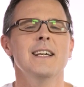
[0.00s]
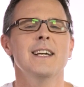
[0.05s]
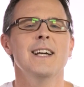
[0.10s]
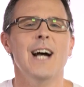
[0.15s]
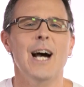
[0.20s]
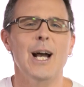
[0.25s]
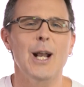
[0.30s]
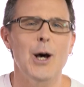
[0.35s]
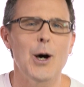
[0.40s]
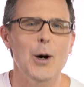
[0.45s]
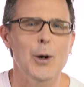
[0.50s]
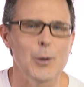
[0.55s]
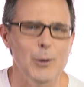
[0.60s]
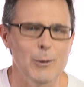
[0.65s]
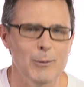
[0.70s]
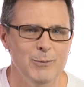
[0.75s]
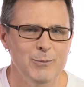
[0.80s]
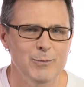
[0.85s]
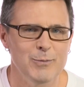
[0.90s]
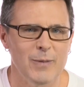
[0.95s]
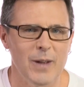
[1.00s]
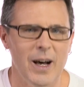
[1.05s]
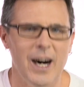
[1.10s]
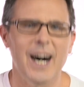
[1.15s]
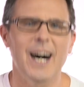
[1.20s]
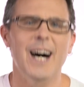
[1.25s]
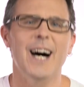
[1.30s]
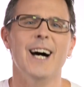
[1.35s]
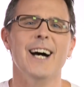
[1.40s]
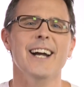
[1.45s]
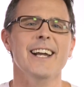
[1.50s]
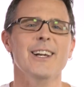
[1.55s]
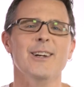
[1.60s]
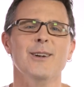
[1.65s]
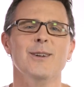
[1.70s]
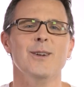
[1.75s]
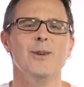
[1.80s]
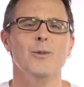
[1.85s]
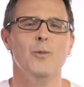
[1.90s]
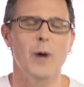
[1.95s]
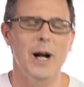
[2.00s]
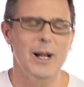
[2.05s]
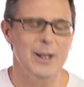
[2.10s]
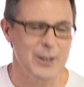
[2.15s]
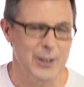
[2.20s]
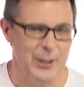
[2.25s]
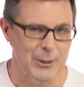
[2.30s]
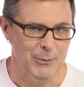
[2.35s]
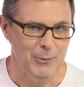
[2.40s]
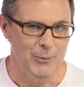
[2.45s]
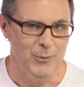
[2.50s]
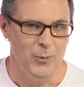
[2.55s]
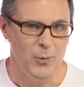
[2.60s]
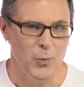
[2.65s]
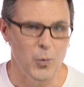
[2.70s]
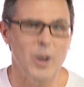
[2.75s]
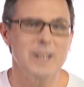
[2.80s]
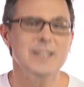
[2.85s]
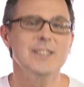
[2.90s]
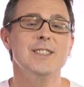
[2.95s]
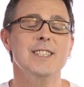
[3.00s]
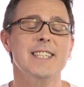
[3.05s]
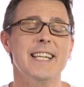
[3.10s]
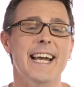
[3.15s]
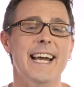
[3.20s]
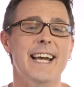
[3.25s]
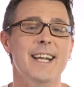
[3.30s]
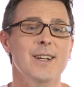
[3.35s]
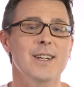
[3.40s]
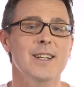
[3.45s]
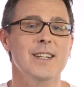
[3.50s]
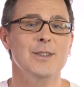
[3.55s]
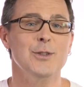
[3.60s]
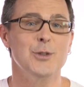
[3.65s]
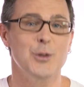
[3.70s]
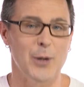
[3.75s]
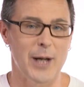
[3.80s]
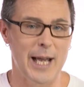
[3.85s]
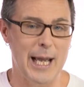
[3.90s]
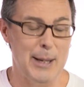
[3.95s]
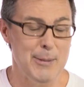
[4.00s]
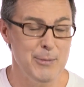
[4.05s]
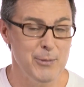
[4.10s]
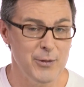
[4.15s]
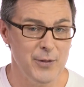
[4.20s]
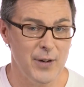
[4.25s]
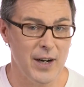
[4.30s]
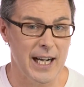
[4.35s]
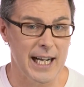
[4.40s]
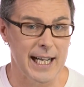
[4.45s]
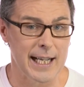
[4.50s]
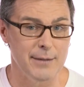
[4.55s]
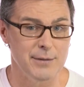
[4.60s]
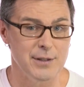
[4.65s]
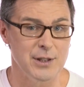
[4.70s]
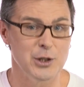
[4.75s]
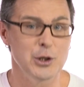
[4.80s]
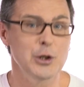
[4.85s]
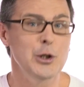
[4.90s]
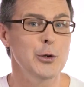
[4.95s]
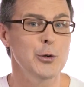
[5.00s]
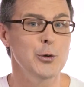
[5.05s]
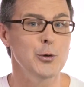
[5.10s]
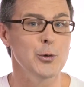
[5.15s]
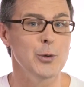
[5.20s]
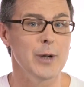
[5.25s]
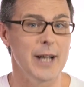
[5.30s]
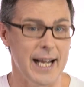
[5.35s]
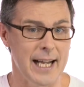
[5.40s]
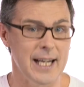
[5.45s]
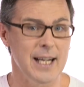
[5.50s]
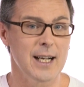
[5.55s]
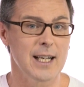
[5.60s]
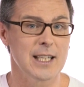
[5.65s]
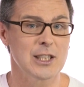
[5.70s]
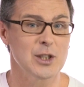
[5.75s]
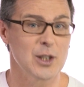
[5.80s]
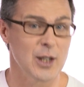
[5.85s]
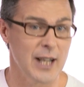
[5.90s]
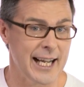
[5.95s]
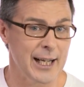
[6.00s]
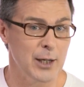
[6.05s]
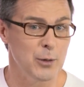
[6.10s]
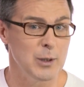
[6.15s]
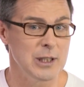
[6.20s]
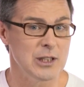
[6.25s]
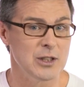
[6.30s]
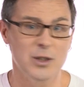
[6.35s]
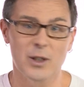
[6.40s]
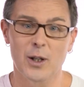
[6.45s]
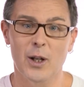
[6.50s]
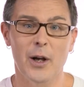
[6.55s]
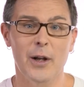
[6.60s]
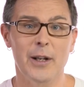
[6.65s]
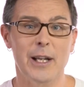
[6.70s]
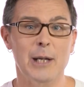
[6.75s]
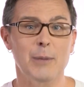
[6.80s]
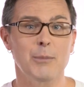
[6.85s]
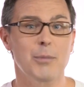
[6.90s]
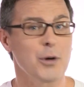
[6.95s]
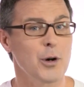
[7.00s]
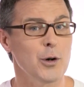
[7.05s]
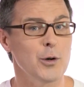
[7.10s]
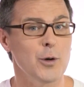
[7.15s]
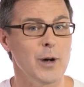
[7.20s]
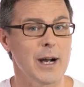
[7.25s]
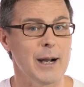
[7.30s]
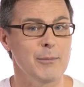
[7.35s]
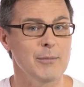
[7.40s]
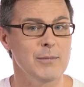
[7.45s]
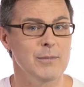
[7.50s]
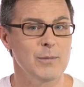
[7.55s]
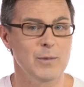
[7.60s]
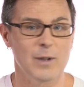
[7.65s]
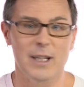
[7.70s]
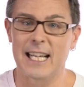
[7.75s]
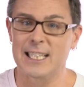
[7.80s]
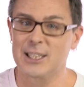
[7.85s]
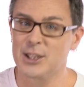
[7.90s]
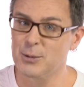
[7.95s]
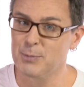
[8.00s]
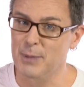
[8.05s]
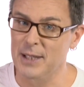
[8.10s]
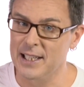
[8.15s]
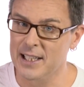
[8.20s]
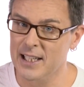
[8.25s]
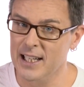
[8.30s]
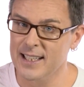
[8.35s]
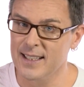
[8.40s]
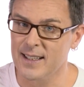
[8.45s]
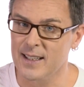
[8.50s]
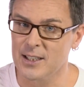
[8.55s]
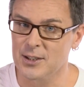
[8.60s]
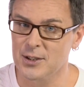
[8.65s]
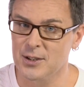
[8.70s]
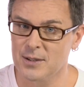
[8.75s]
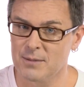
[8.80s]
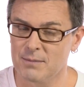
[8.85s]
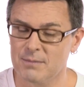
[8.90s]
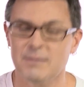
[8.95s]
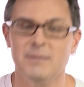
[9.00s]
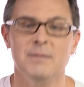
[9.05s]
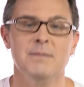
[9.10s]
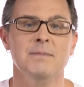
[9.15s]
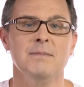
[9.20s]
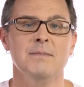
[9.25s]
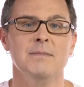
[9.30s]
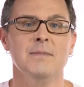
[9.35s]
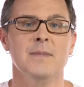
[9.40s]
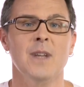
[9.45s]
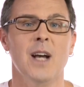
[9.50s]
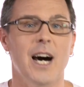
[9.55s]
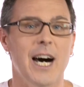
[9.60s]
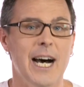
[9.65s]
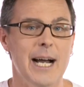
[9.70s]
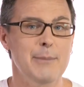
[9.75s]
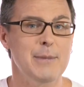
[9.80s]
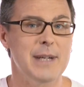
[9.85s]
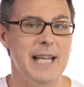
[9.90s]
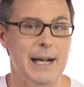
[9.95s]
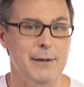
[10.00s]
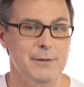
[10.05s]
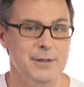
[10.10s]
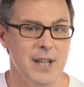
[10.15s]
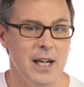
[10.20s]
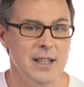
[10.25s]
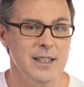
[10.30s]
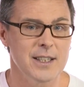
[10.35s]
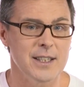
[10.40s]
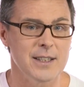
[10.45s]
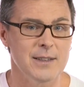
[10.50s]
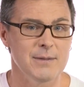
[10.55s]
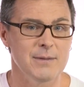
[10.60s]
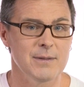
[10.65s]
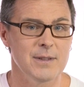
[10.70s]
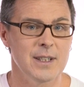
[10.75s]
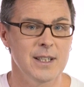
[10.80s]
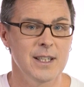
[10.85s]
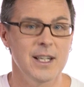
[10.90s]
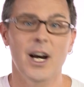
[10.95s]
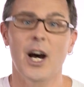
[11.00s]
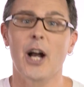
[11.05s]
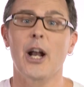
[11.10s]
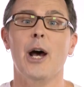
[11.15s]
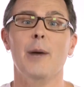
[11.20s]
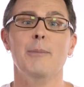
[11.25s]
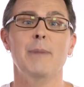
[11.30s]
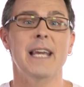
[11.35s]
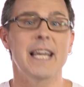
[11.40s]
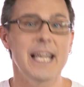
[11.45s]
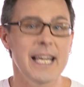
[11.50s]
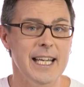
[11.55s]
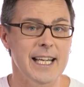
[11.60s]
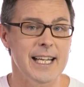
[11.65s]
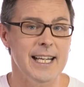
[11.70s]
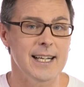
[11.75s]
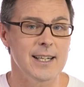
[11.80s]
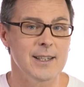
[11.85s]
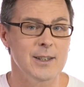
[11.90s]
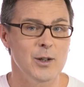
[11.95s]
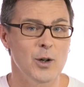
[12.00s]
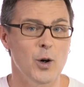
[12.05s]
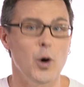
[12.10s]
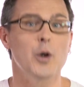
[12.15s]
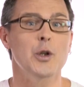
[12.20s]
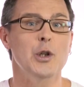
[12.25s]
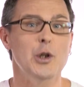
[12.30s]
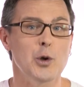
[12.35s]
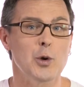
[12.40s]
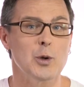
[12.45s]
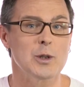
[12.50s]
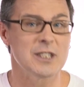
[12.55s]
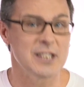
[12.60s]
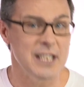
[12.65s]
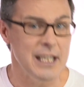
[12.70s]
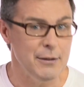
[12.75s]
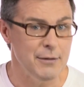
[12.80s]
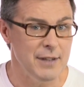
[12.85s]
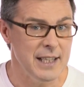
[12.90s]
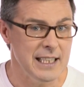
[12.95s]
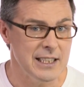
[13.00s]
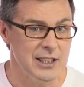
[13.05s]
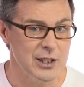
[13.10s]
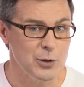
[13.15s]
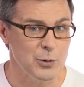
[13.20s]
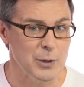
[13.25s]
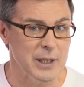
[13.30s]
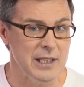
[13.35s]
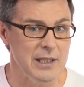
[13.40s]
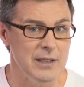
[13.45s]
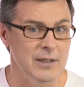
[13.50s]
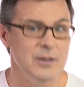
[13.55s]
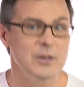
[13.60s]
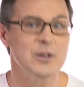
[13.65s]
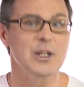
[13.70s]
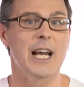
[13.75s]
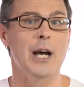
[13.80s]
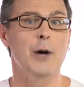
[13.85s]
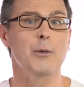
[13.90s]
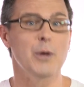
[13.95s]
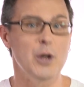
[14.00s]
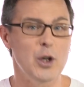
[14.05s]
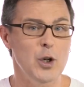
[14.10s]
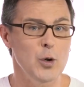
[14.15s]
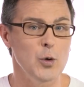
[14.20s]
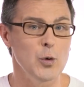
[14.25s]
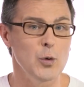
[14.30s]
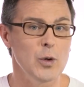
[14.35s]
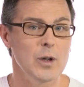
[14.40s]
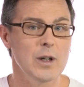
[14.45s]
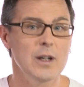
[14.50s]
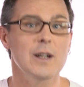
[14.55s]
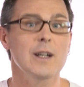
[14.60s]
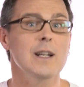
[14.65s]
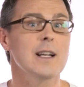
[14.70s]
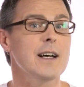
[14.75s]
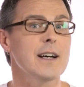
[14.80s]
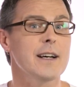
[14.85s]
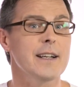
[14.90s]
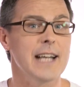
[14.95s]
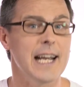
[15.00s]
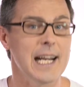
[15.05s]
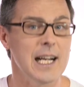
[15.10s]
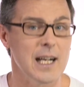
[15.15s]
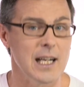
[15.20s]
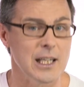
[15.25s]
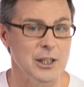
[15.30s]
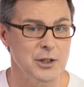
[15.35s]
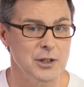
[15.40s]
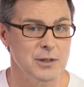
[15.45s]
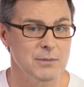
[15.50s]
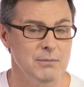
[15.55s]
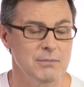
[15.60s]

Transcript: Hello, hi, welcome once again to M5's new English language learning program, Let's Speak English. I'm Gav Duncan and I'm here on your TV screen to help you learn English.